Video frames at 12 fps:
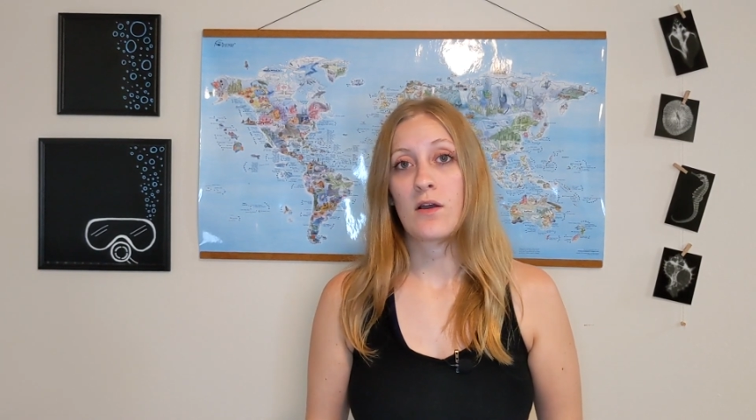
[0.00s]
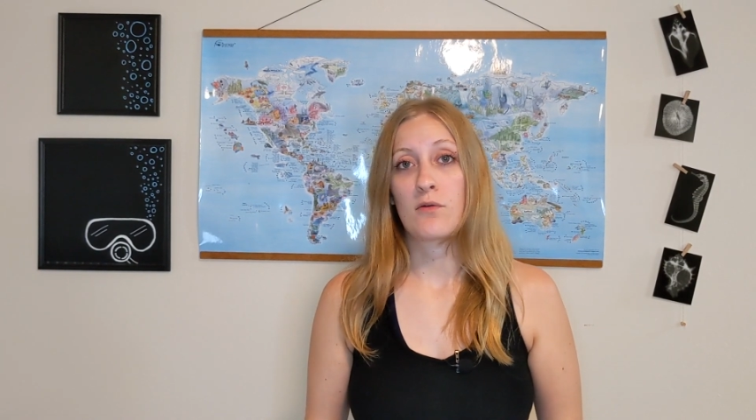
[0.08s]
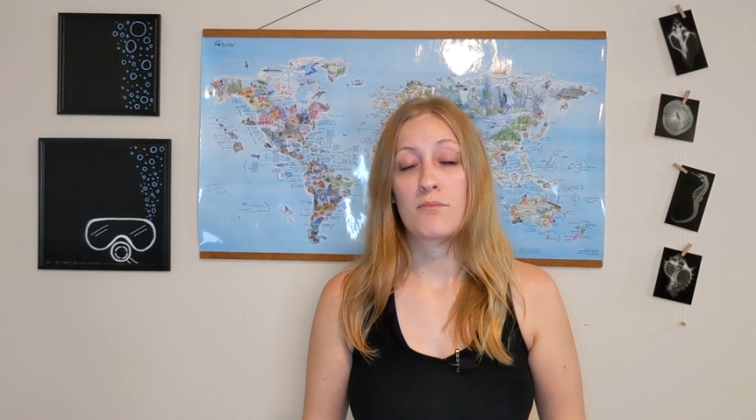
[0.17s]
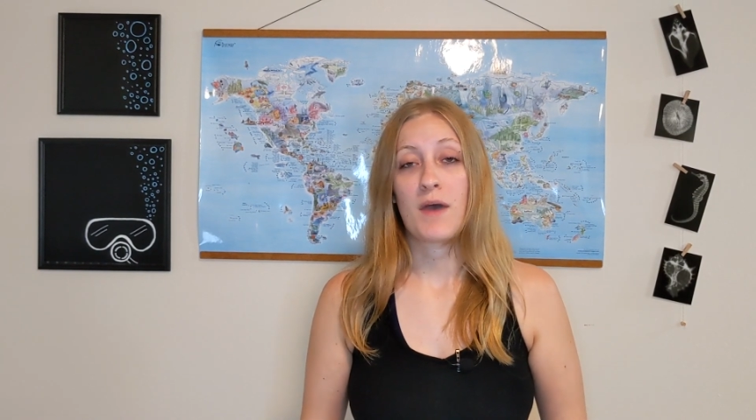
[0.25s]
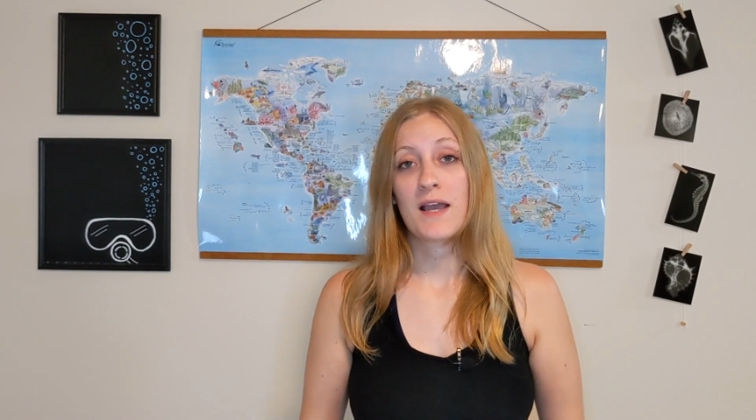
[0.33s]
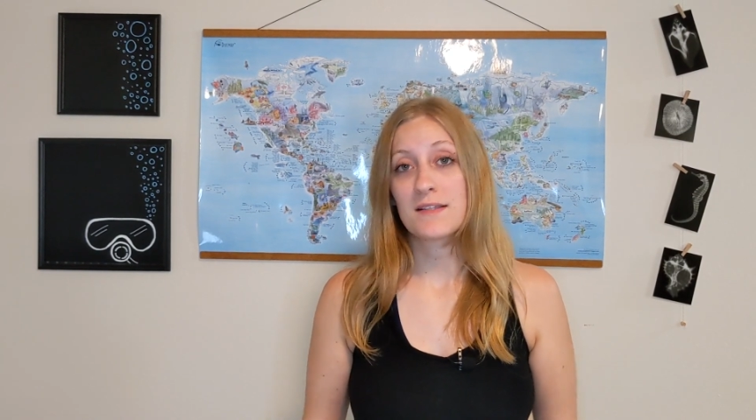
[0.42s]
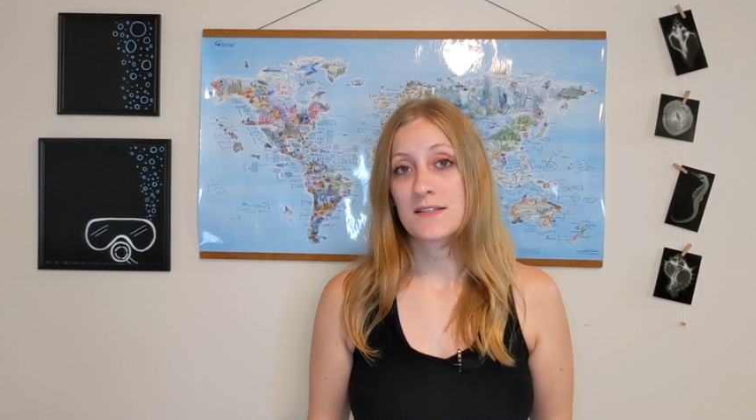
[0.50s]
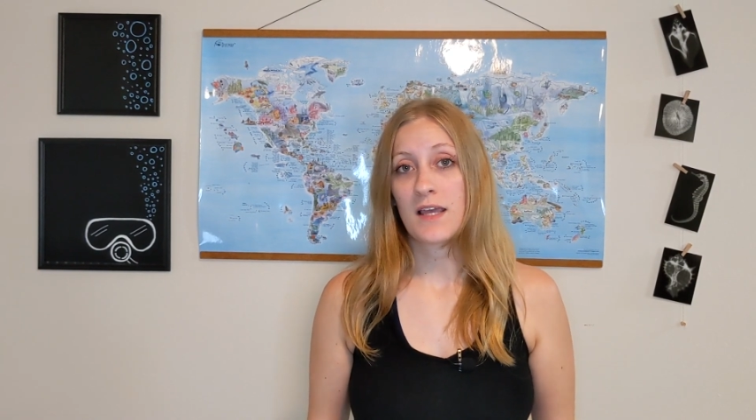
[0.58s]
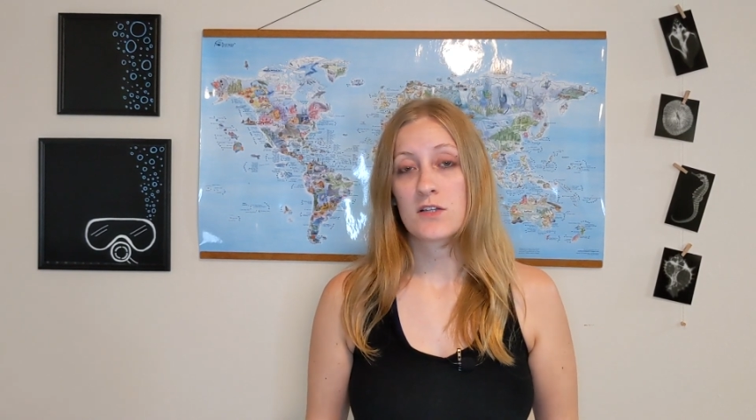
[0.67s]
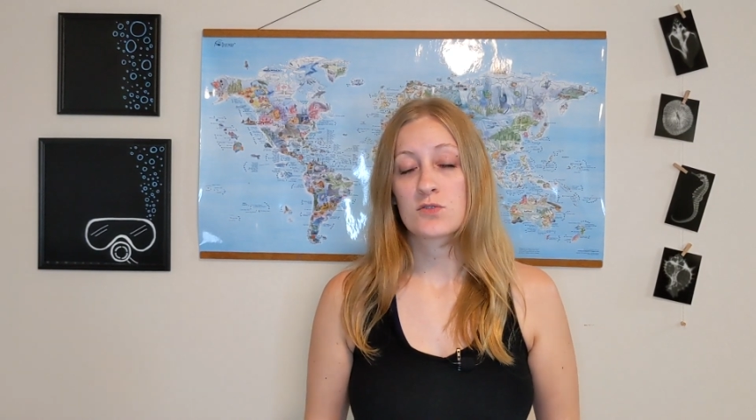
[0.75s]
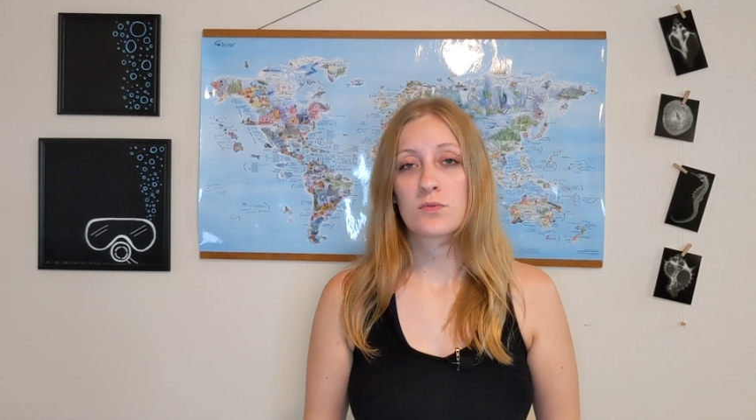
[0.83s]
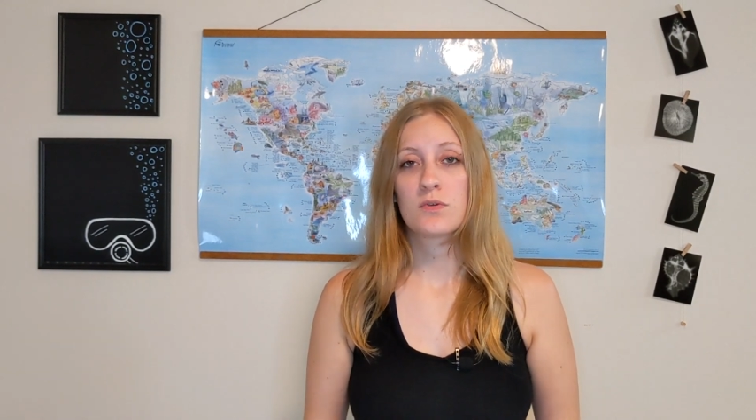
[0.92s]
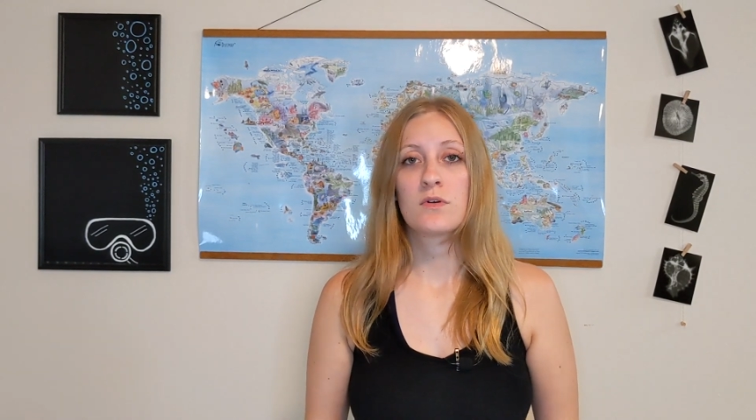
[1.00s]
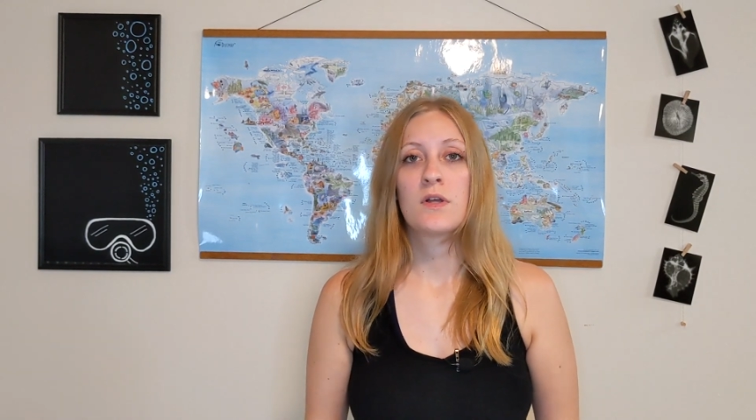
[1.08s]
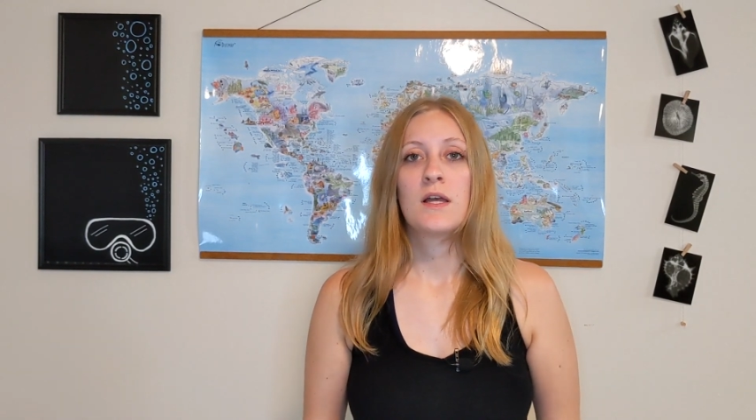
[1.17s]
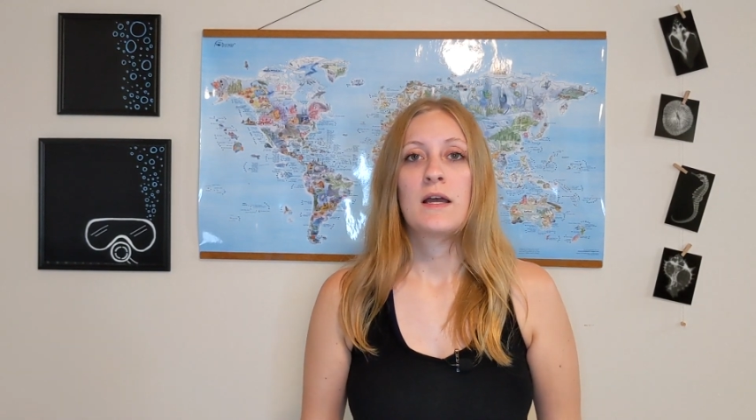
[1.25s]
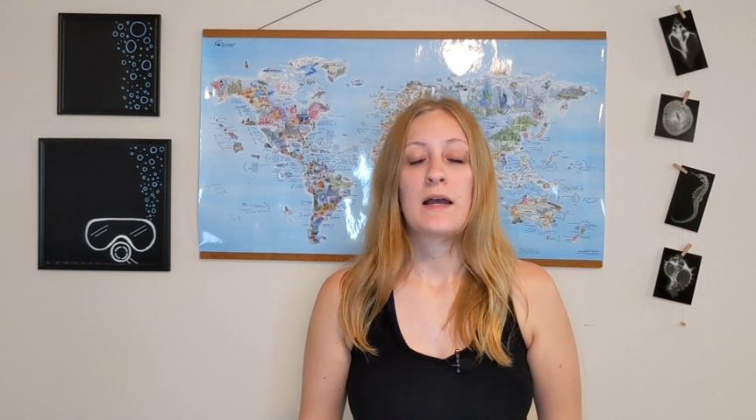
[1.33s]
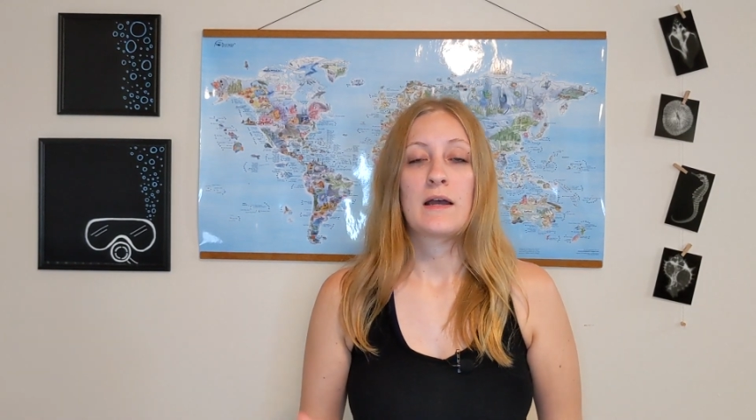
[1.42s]
on my schedule
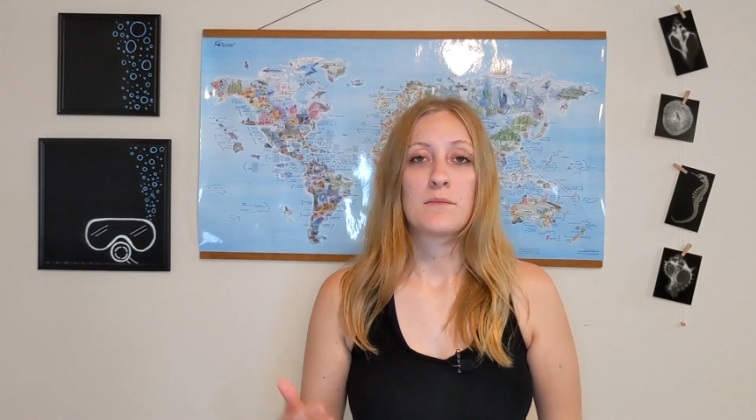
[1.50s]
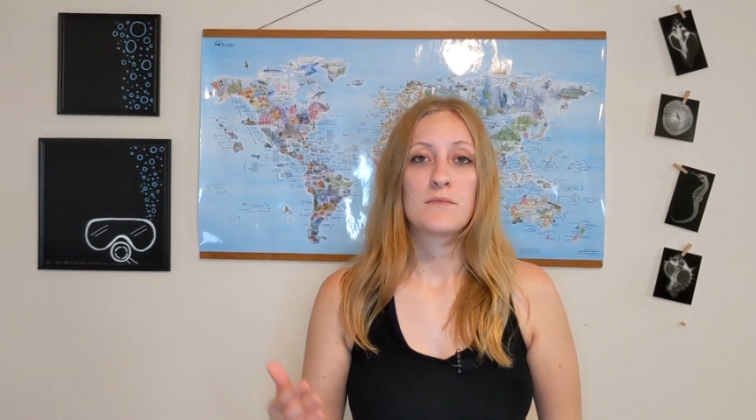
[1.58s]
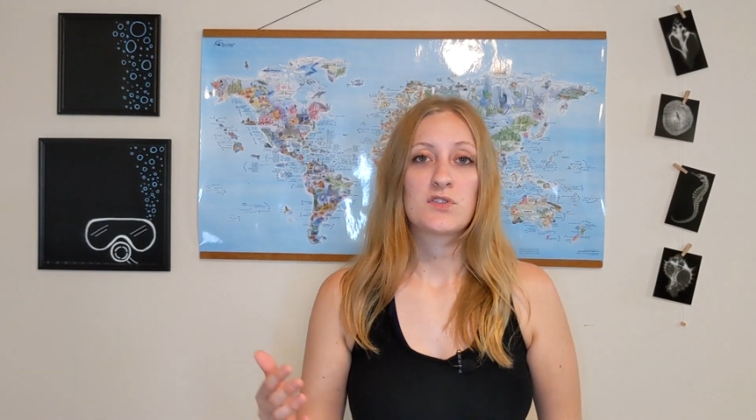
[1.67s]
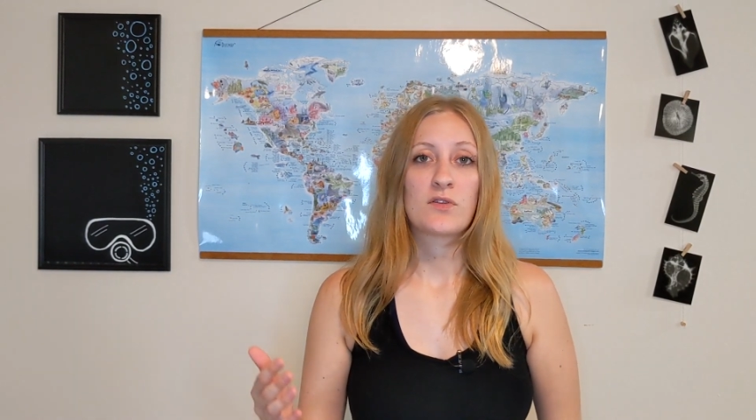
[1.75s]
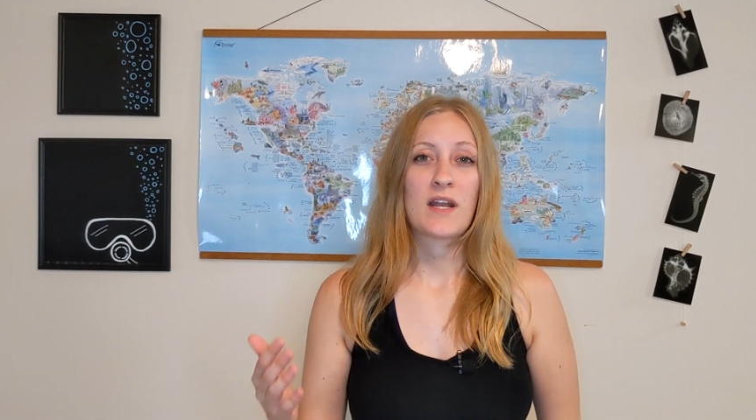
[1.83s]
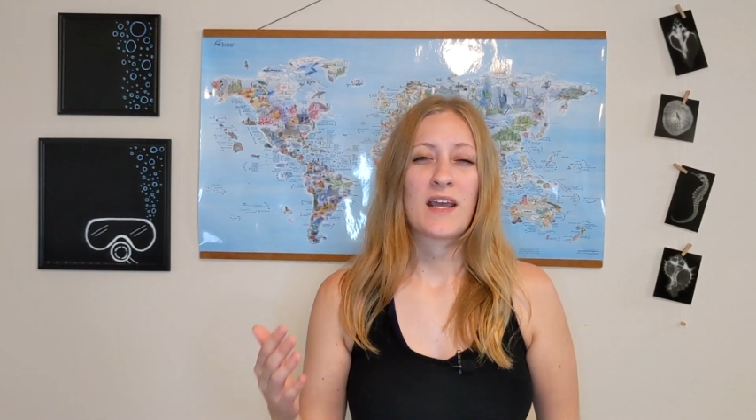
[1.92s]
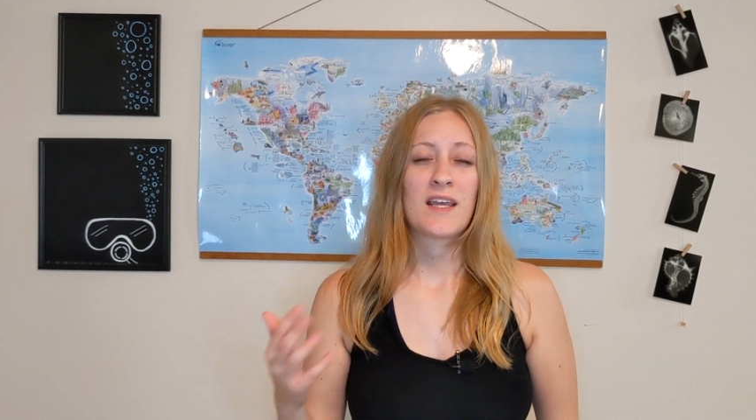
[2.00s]
so that I